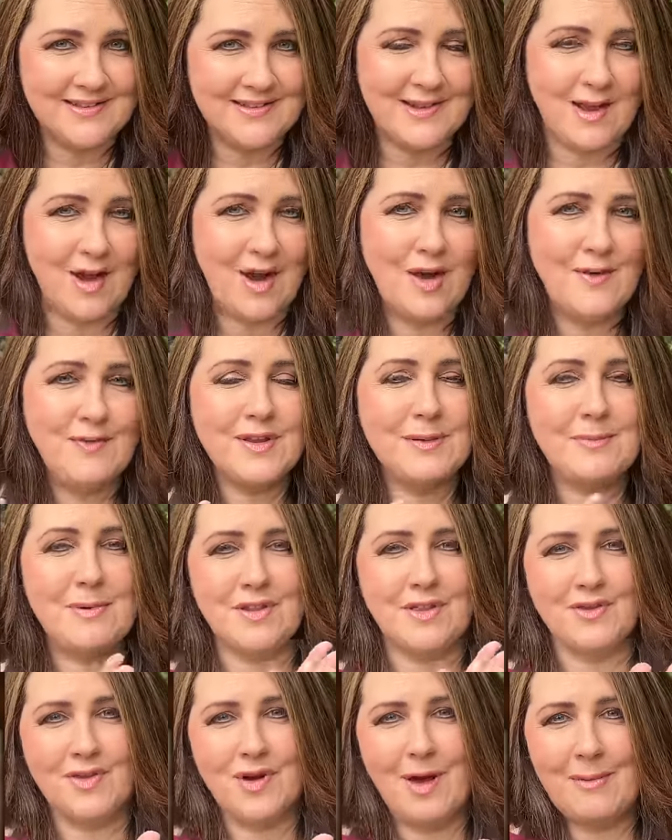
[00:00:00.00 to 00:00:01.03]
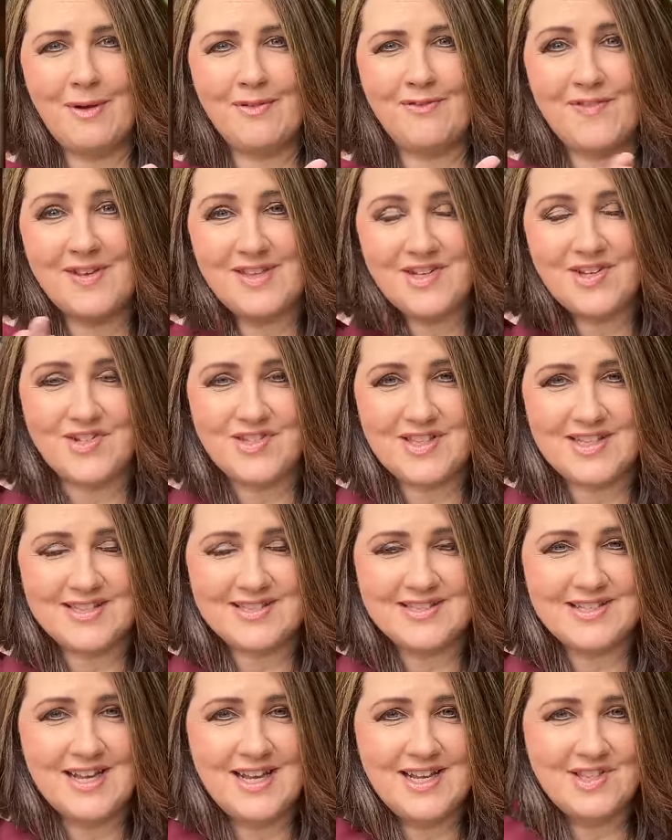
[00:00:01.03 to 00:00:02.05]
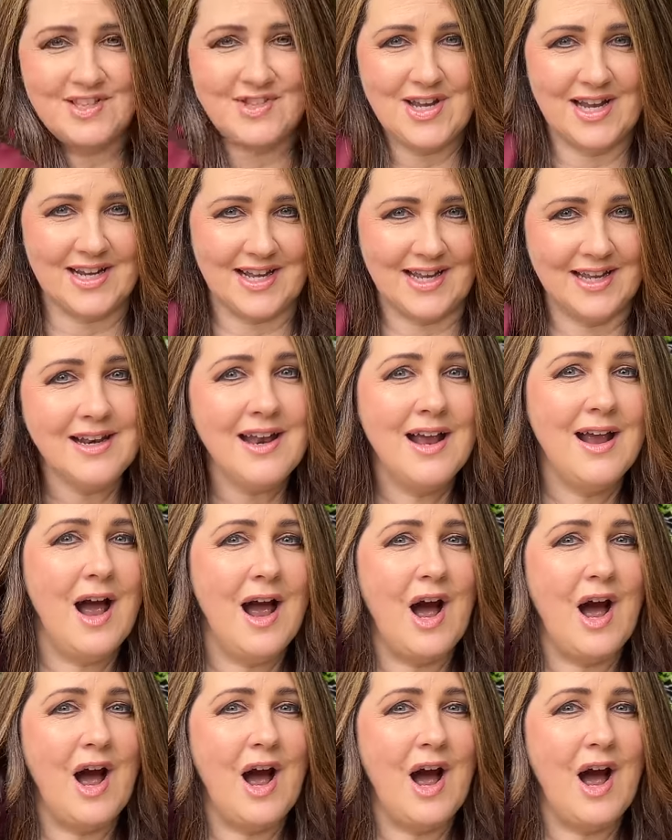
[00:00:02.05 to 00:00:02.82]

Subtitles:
so hopefully by the time I finish this jacket,